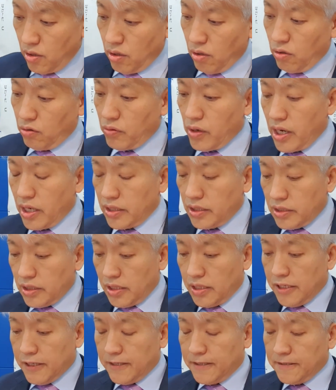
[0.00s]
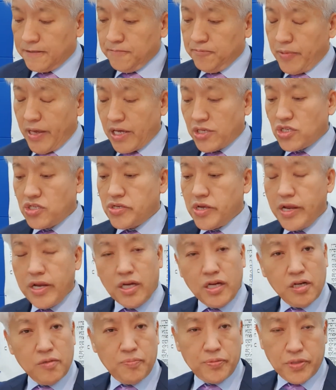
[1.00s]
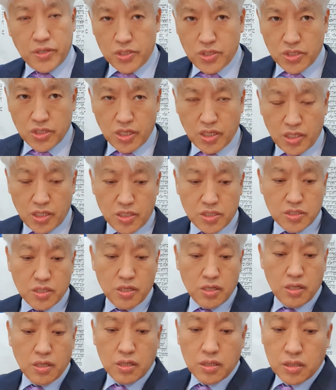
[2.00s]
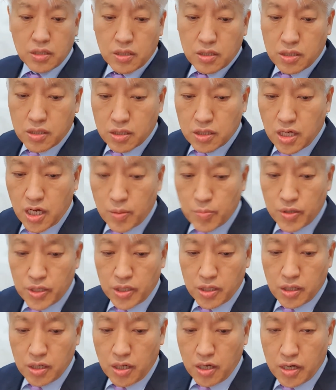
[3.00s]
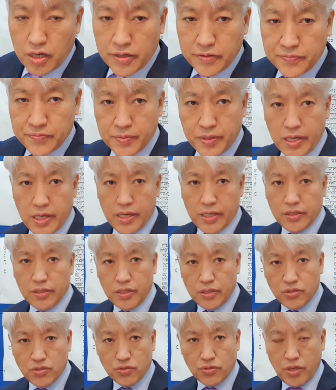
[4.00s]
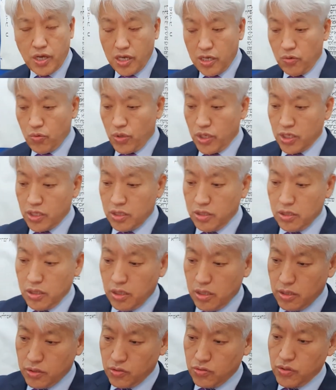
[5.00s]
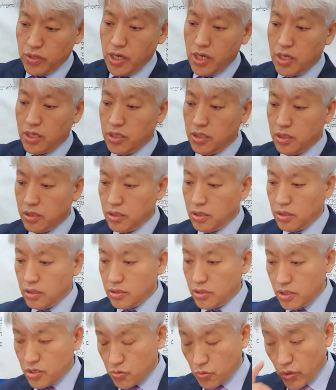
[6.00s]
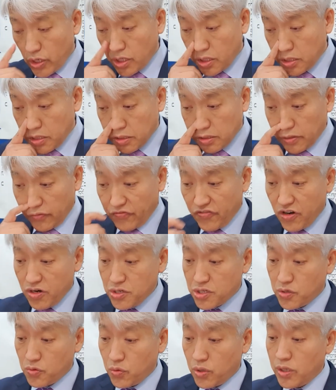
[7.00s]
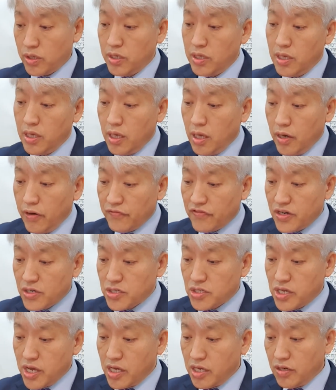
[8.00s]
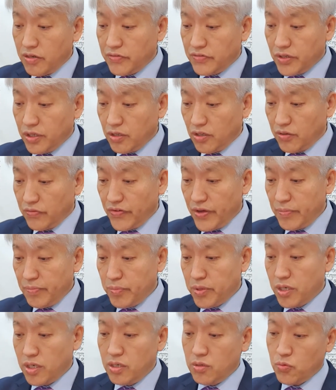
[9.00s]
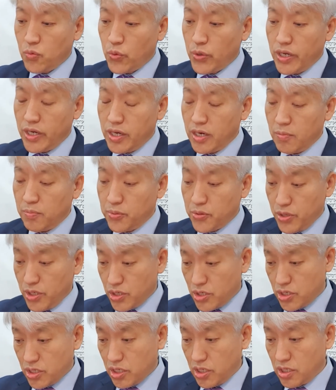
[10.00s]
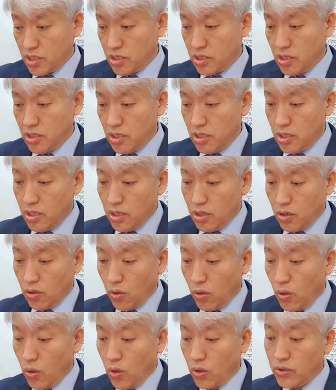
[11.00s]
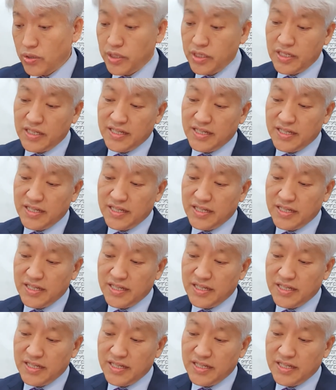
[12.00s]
All right, exegetical preaching is coming up, and this week, the first day of November, we are preaching on